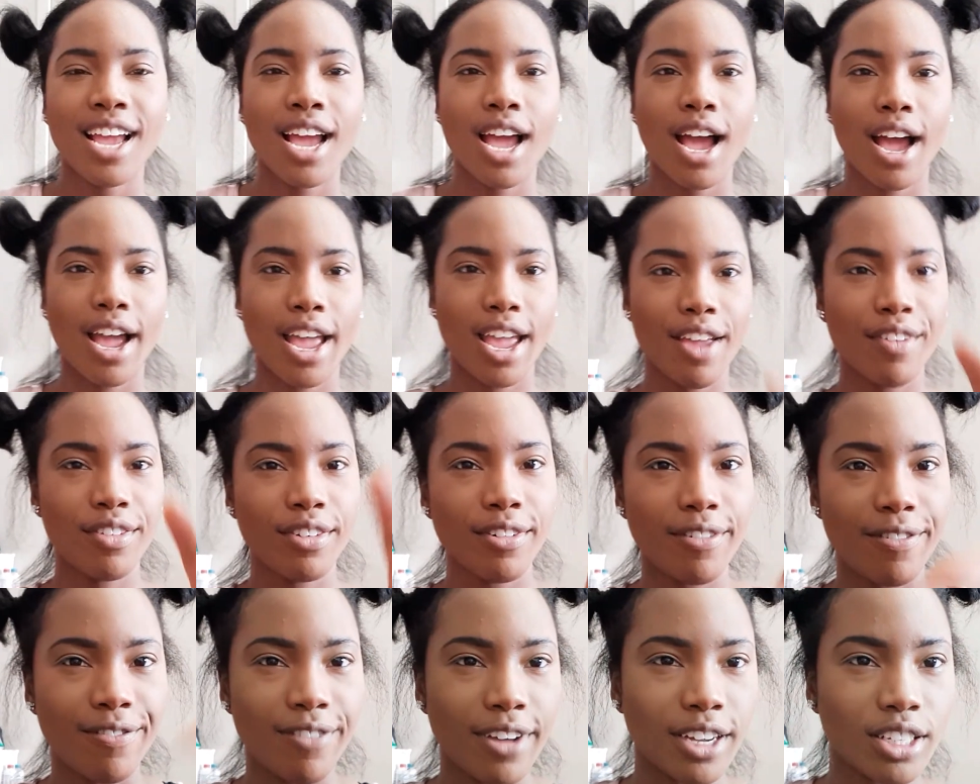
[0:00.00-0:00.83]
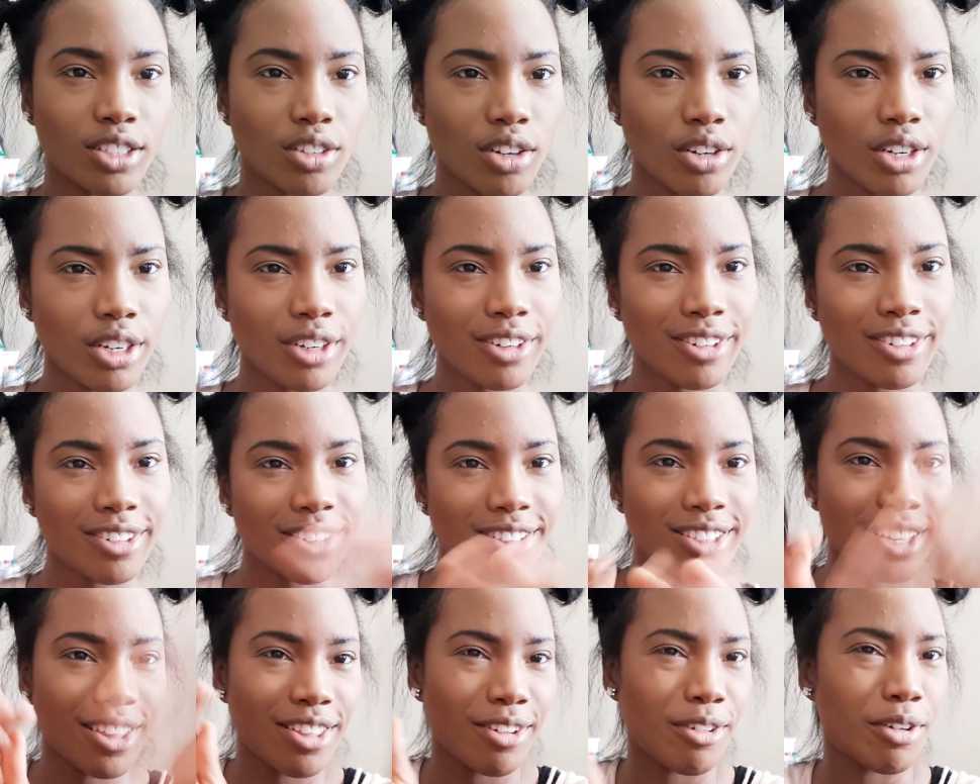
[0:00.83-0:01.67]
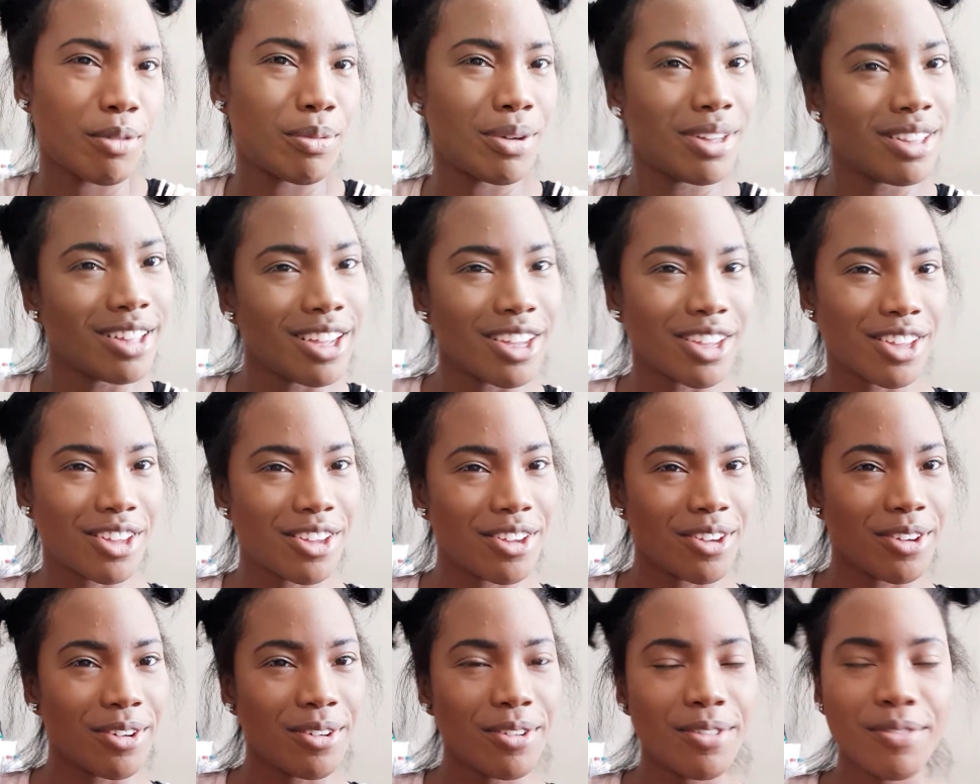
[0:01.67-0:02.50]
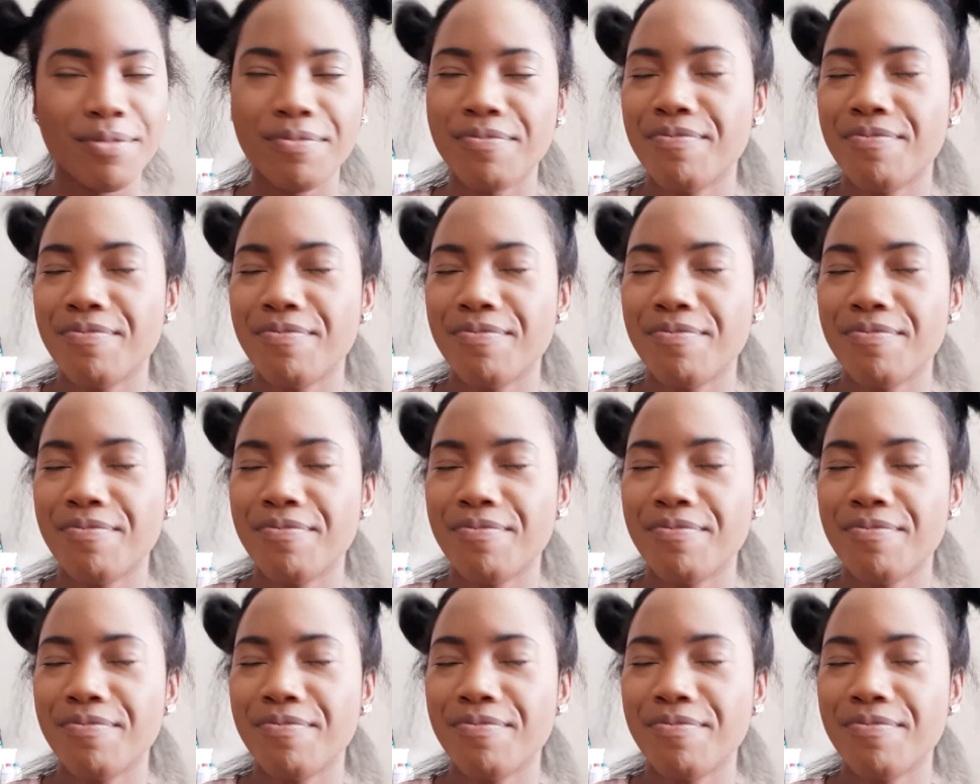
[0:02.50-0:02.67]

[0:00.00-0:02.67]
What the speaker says: I have an effect on here because I thought it'd be like cute,